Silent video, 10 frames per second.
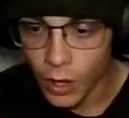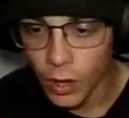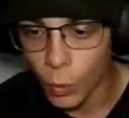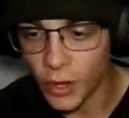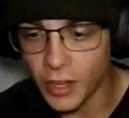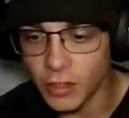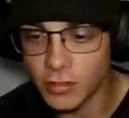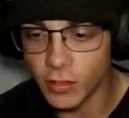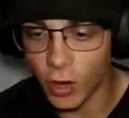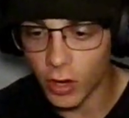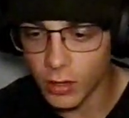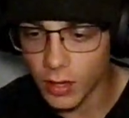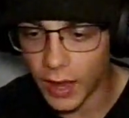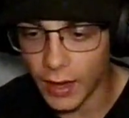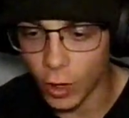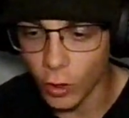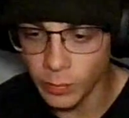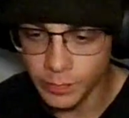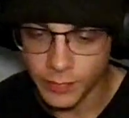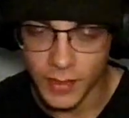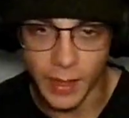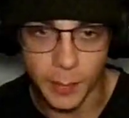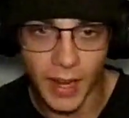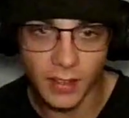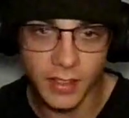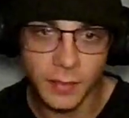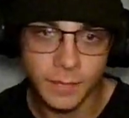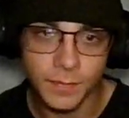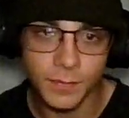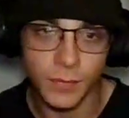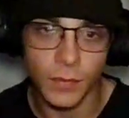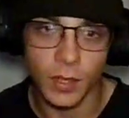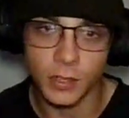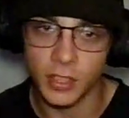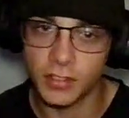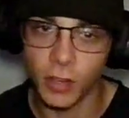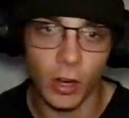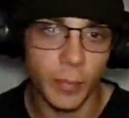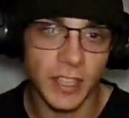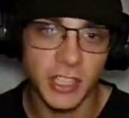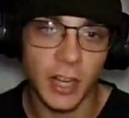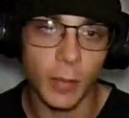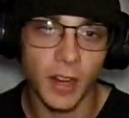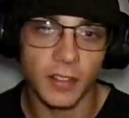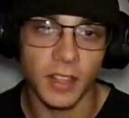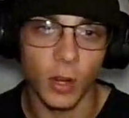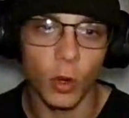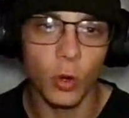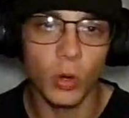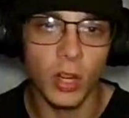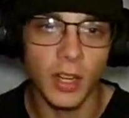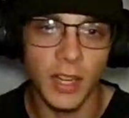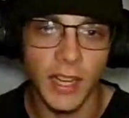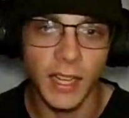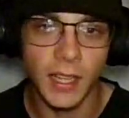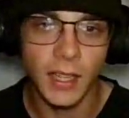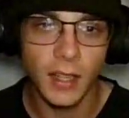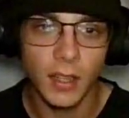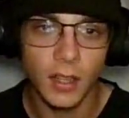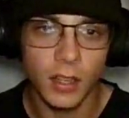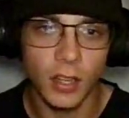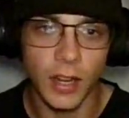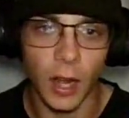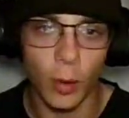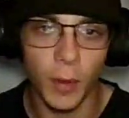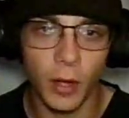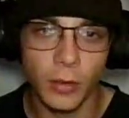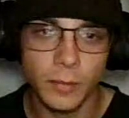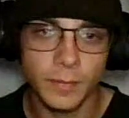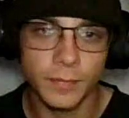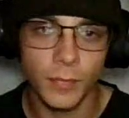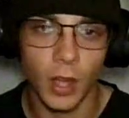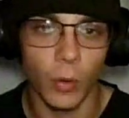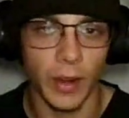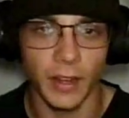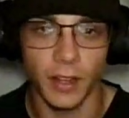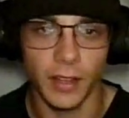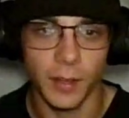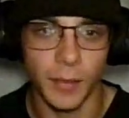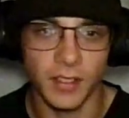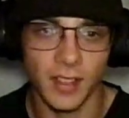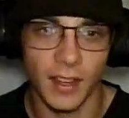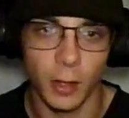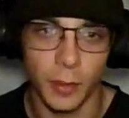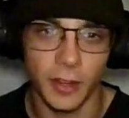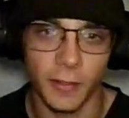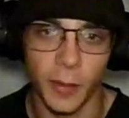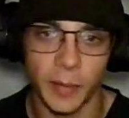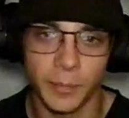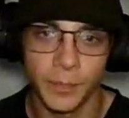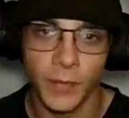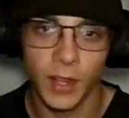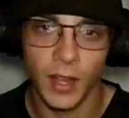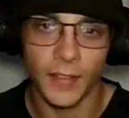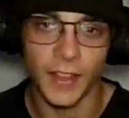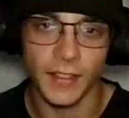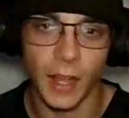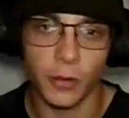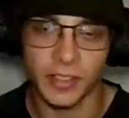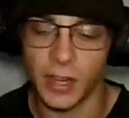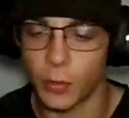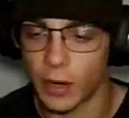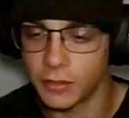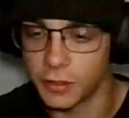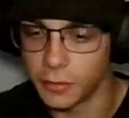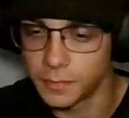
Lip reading: Where can you start? At home? Like boxing? Just start by shadow boxing. Ooh, good knee. Good elbow. Oh, wait, no, he missed that elbow. Never mind. I think that was the end of round 2.